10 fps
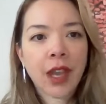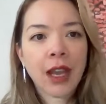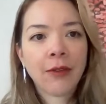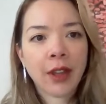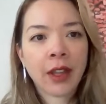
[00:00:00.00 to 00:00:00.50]

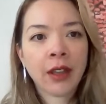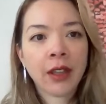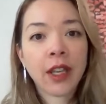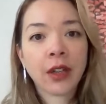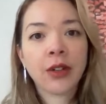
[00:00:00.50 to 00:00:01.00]

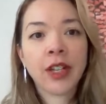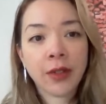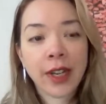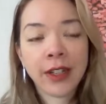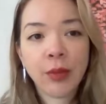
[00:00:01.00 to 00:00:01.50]
having
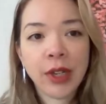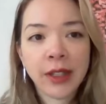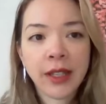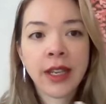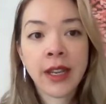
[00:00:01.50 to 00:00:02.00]
increased
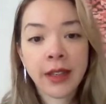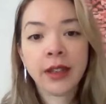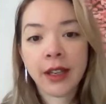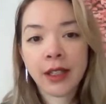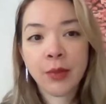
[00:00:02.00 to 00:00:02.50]
flexibility
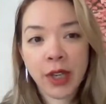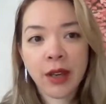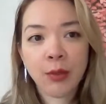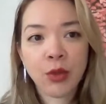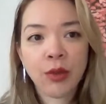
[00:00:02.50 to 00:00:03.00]
is going to
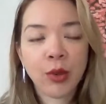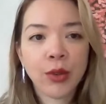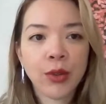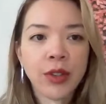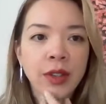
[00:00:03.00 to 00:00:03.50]
become more
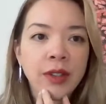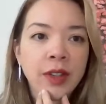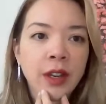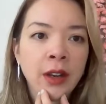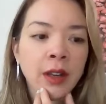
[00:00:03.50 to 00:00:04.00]
important.
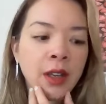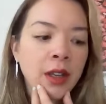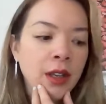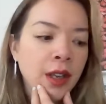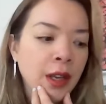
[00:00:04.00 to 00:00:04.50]
So,
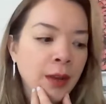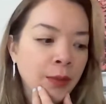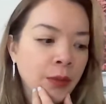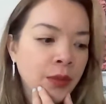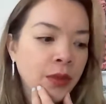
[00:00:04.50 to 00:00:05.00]

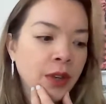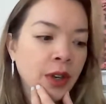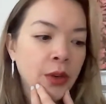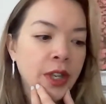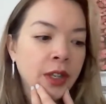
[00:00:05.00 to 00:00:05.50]

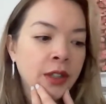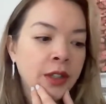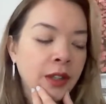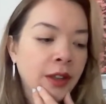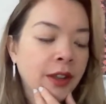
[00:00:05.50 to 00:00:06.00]
we
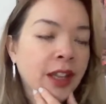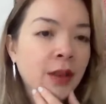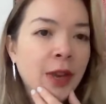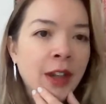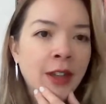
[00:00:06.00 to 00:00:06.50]
could
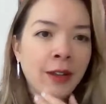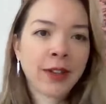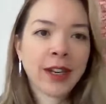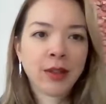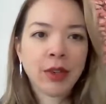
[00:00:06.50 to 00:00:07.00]
think about that
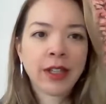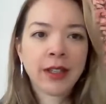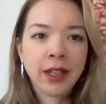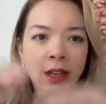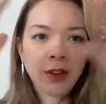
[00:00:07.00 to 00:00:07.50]

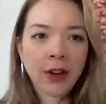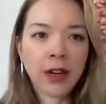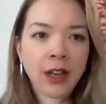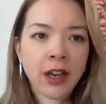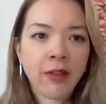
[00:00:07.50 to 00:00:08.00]
flexibility at a
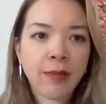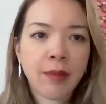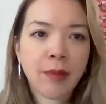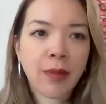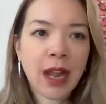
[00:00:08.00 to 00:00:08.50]
very kind of
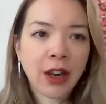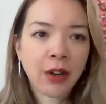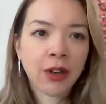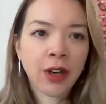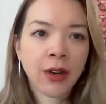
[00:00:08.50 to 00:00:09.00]

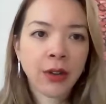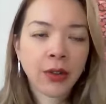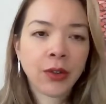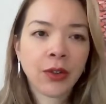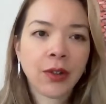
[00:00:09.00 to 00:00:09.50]
macro
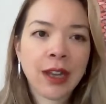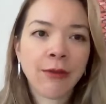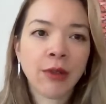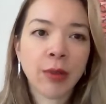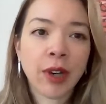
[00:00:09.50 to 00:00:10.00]
sort of
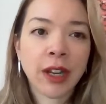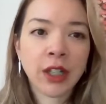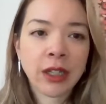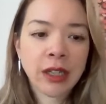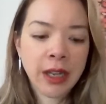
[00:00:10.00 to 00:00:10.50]
level, but
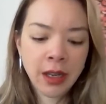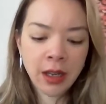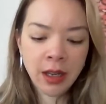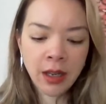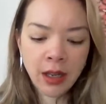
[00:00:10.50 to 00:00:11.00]

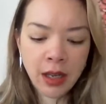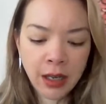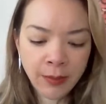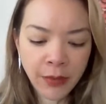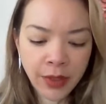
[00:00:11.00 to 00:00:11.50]
actually,
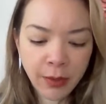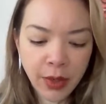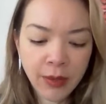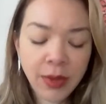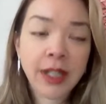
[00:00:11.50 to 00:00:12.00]
to
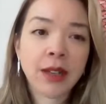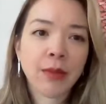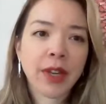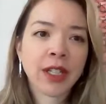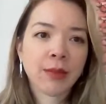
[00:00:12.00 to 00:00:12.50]
my mind,
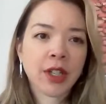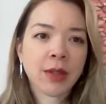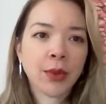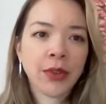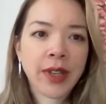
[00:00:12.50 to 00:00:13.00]
it makes
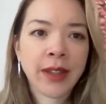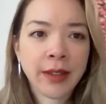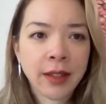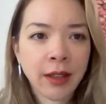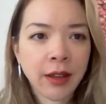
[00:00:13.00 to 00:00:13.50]
much more
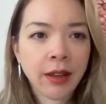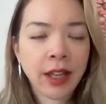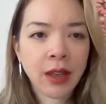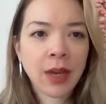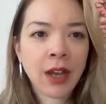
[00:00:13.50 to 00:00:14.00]
sense to
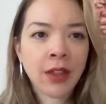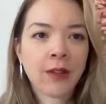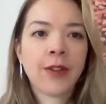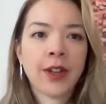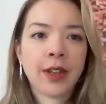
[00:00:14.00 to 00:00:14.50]
think about
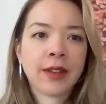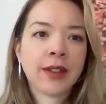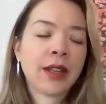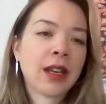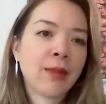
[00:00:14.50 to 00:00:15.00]
that
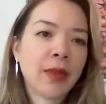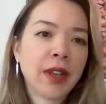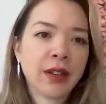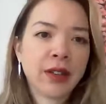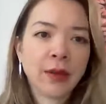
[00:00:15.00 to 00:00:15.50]
first
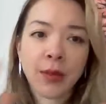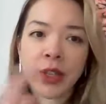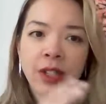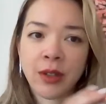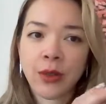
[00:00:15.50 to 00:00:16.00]
in
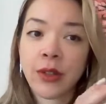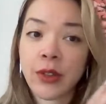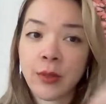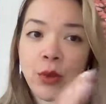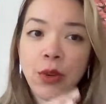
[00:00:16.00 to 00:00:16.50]
much sort of
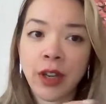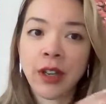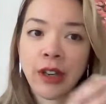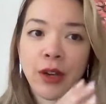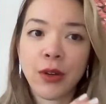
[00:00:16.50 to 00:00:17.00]
smaller
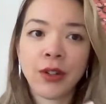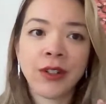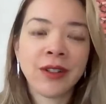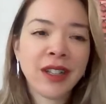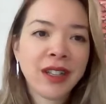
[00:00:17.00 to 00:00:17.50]

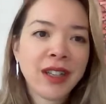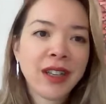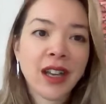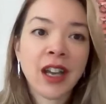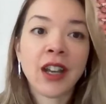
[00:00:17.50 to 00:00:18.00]
local
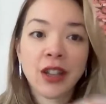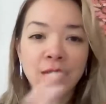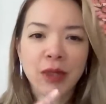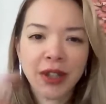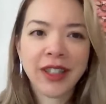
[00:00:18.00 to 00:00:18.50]

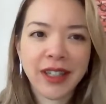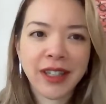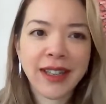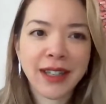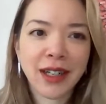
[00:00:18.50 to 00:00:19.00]

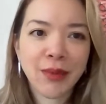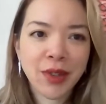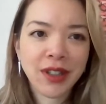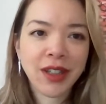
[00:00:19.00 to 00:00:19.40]
community type